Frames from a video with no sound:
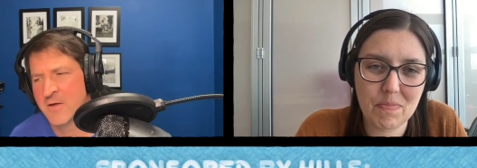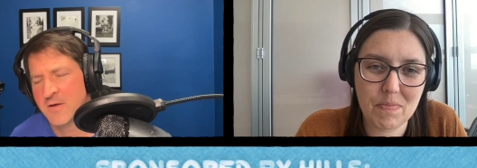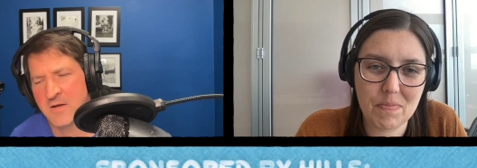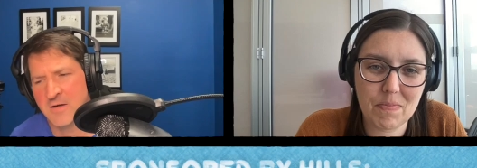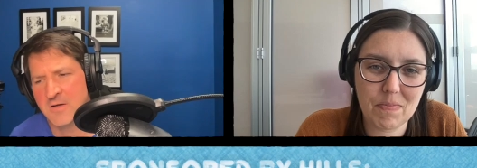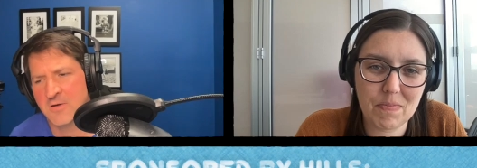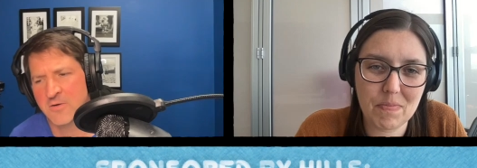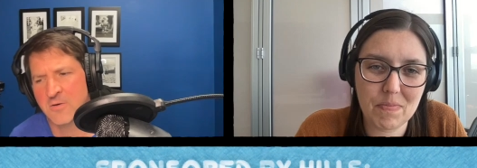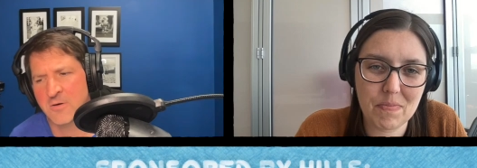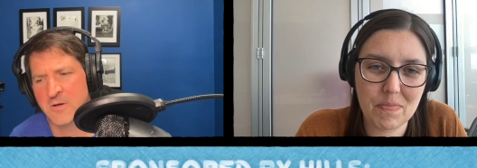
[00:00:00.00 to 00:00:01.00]
Speaker 1: any
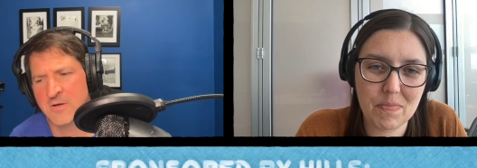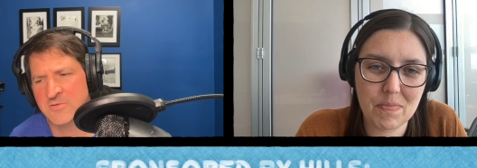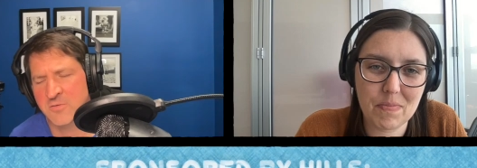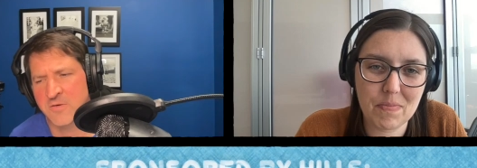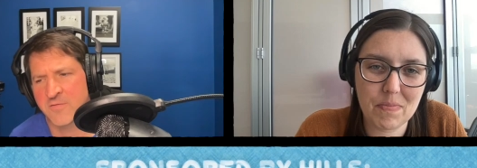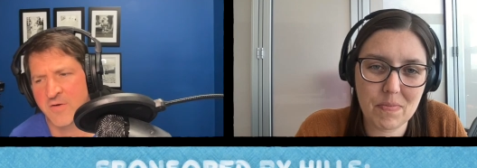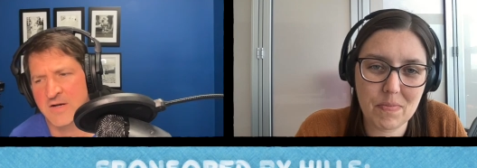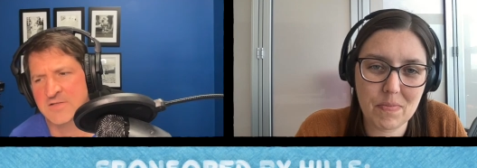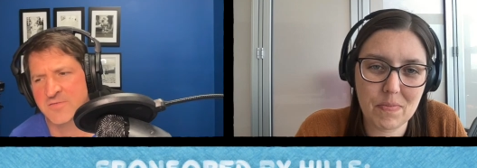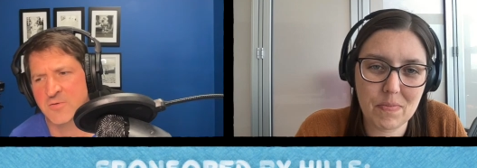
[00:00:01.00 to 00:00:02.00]
other uh, sort of advice
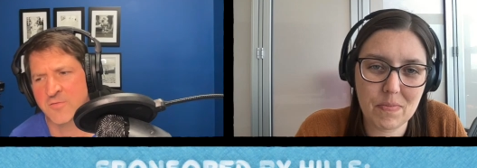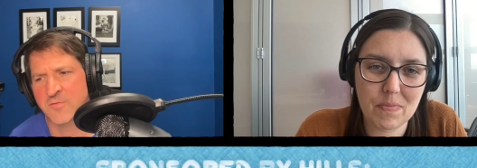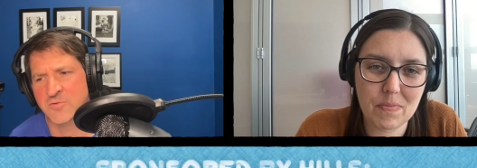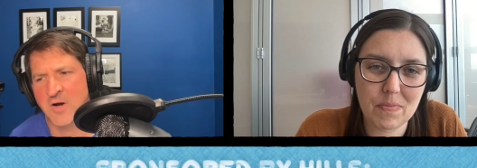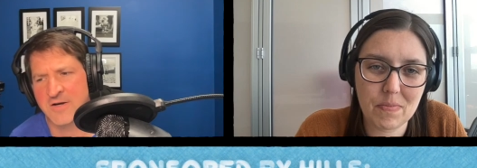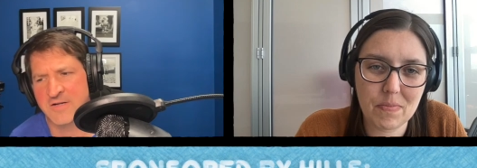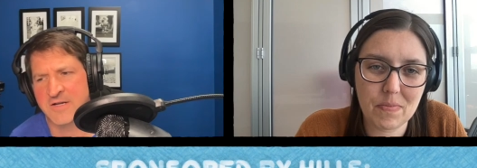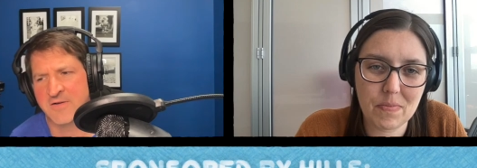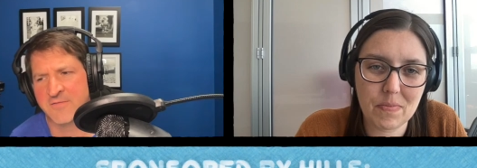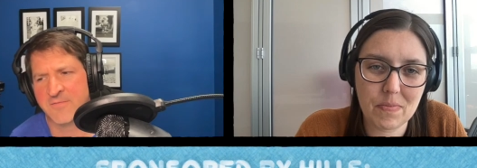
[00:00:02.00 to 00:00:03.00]
for for trying to get
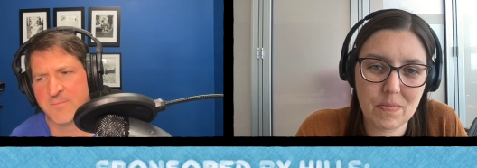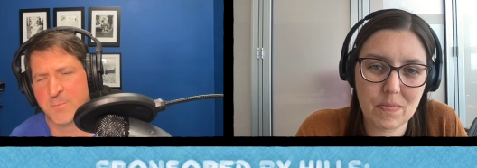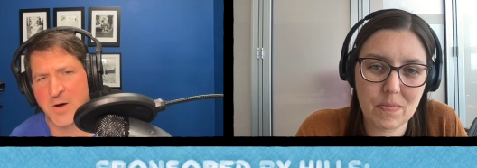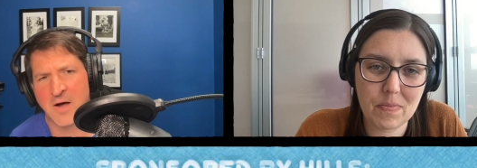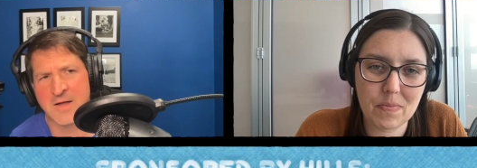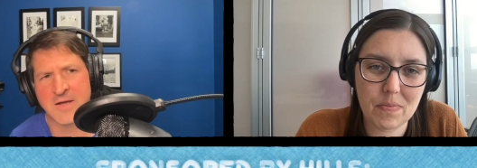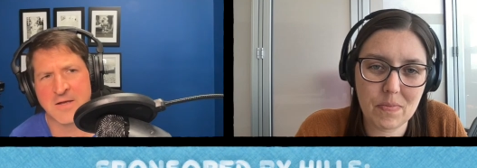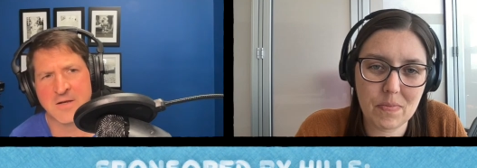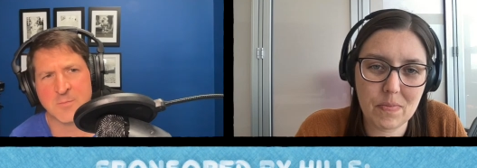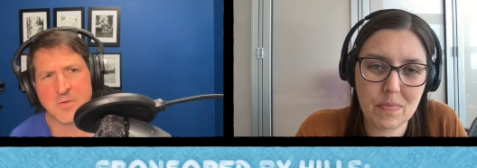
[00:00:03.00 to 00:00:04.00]
buy-in
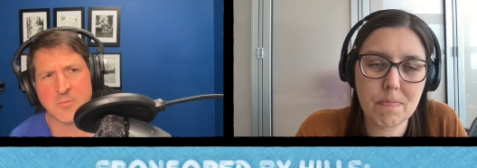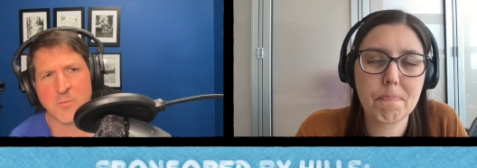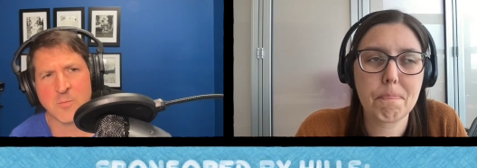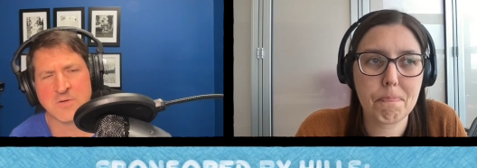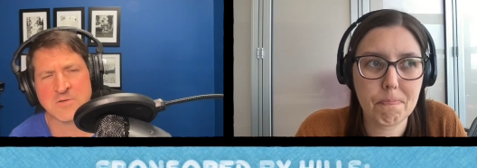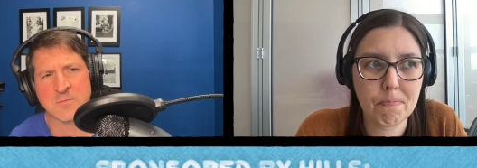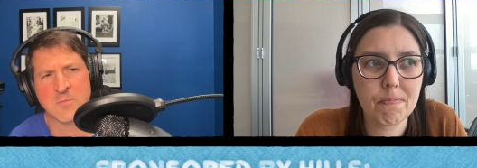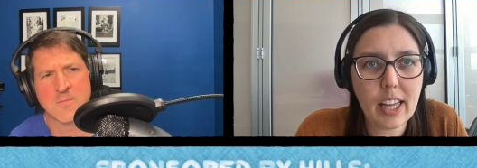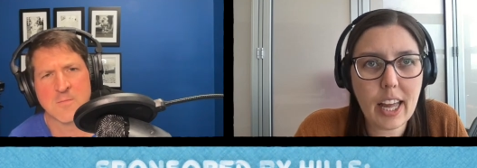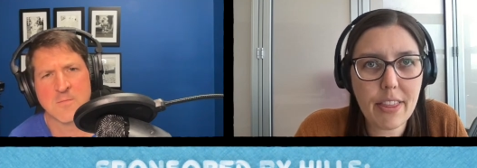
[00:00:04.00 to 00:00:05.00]
and build momentum
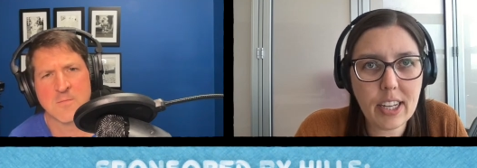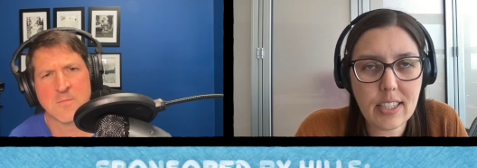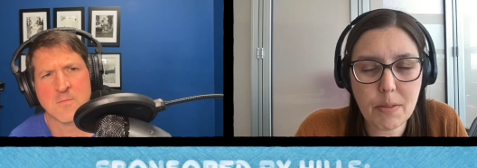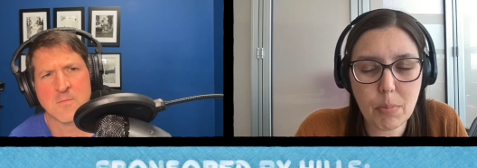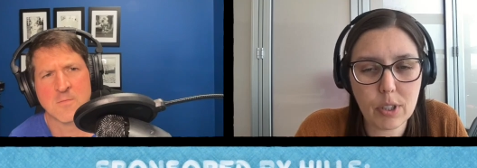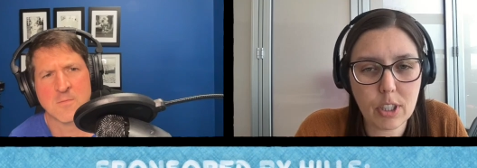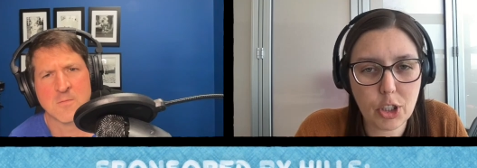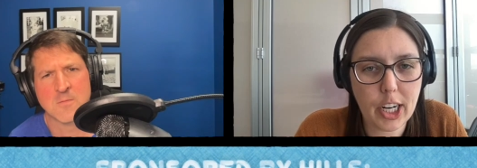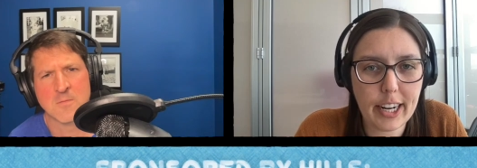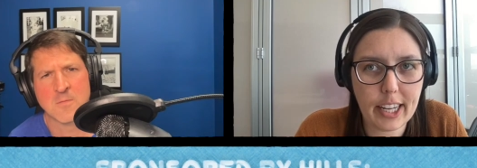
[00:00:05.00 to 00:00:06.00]
Speaker 2: yeah i think it's important
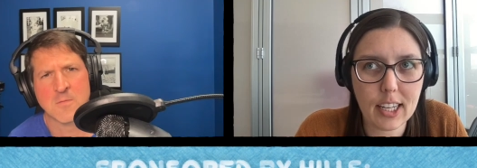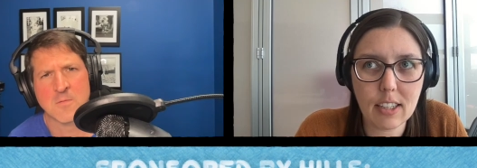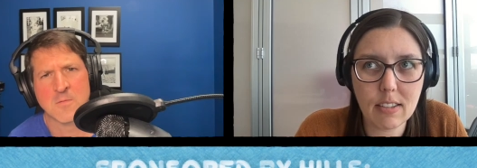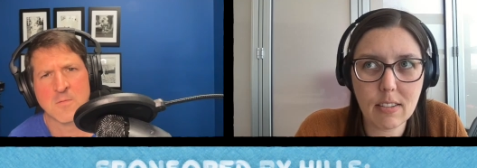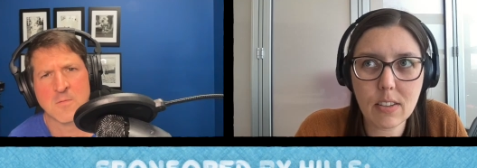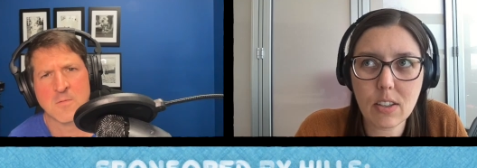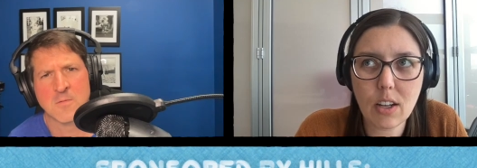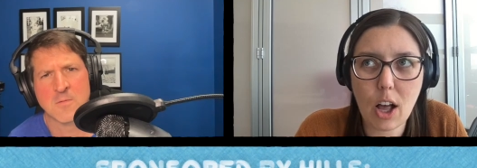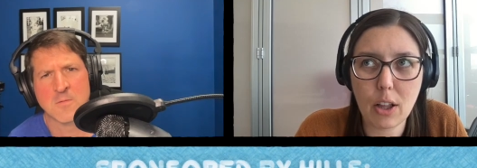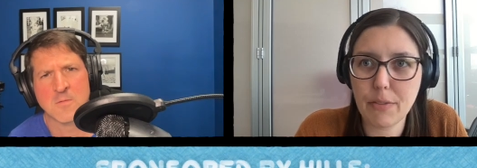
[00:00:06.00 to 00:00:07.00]
to try to get
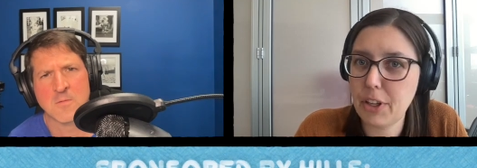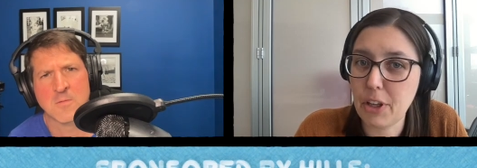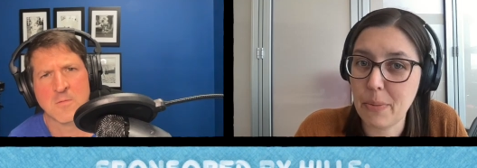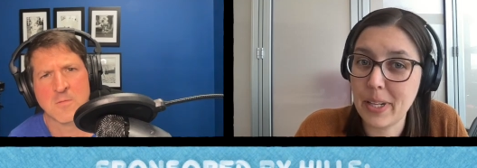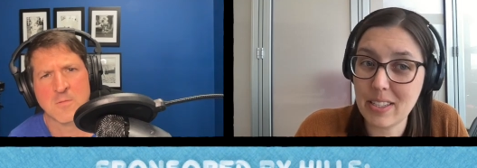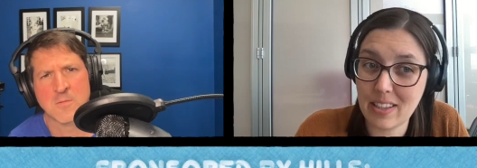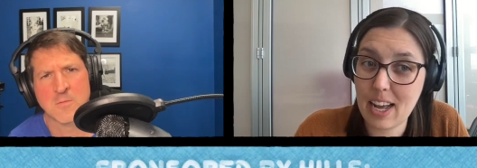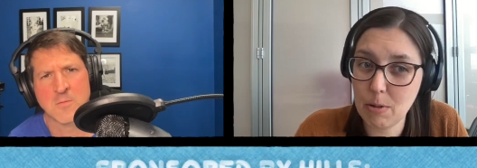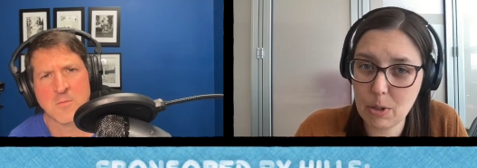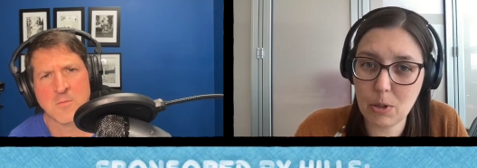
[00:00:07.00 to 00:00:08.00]
all of the humans in
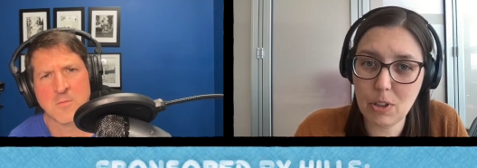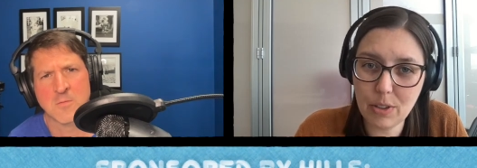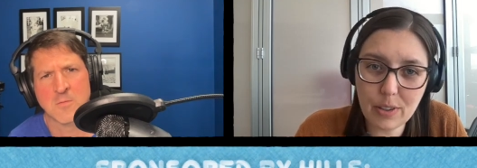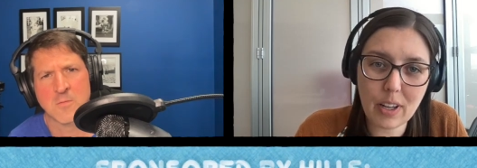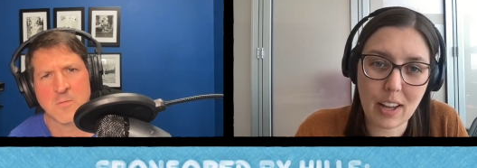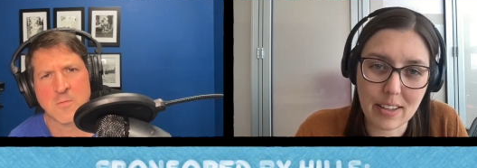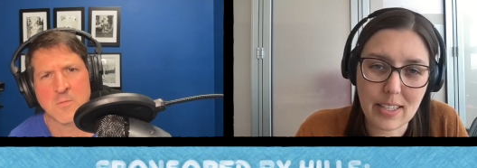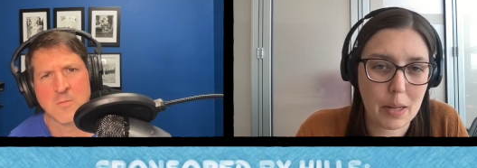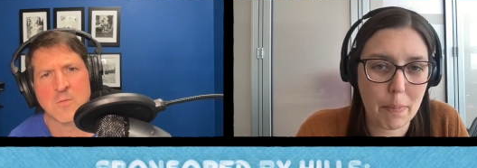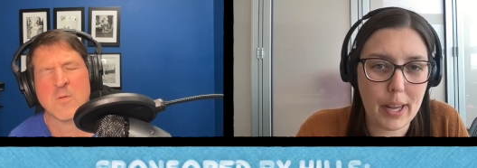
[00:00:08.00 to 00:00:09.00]
the household on
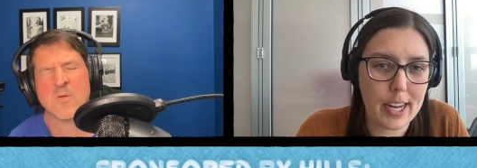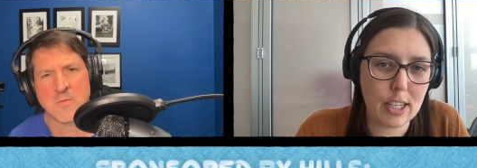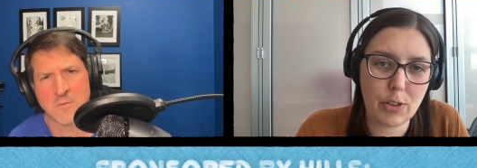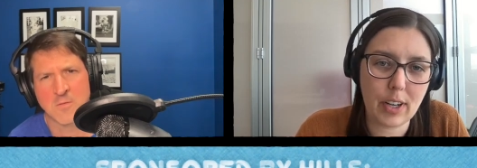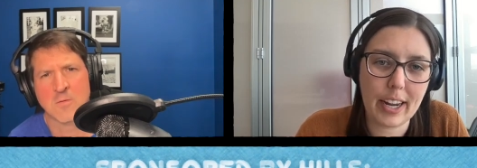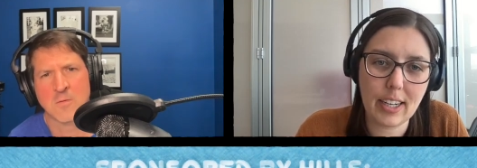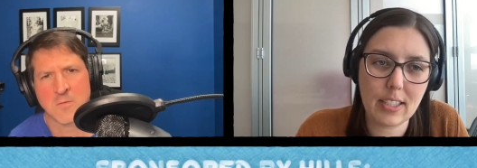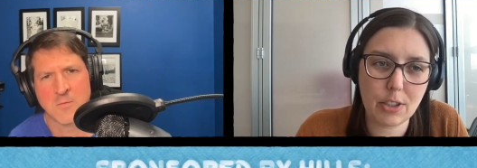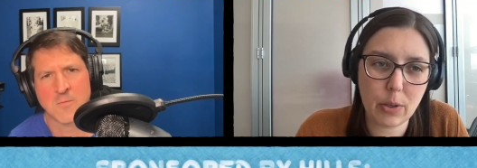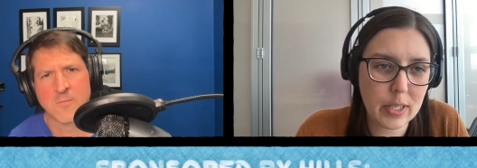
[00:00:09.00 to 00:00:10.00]
the same page right
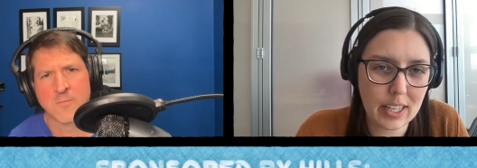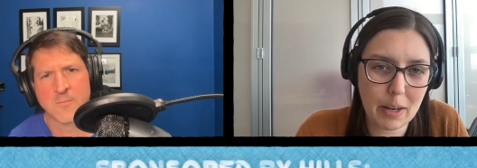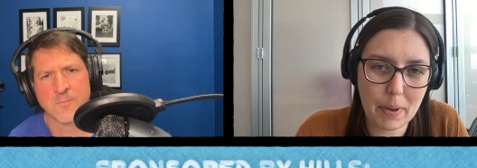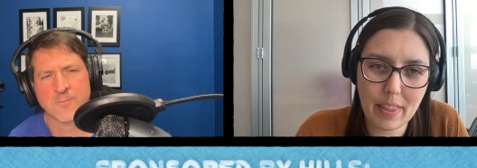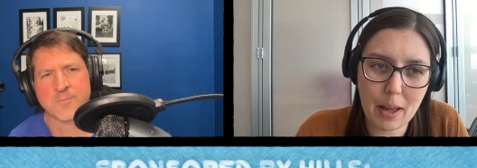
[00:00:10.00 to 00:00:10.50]
because there's always going to be